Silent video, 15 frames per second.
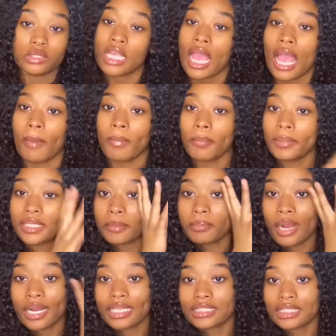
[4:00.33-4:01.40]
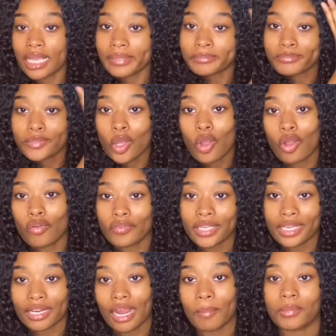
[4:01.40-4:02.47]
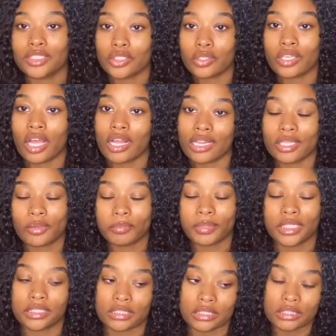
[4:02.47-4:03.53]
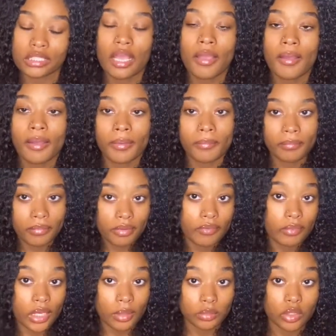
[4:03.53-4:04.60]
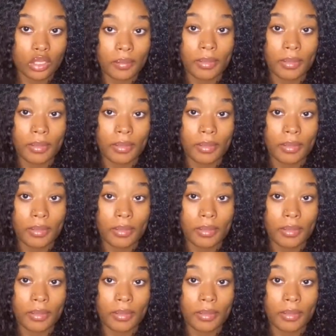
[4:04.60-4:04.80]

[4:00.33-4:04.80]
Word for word: I'm gonna put the products like over here. I'm gonna show y'all little pictures of what I'm talking about.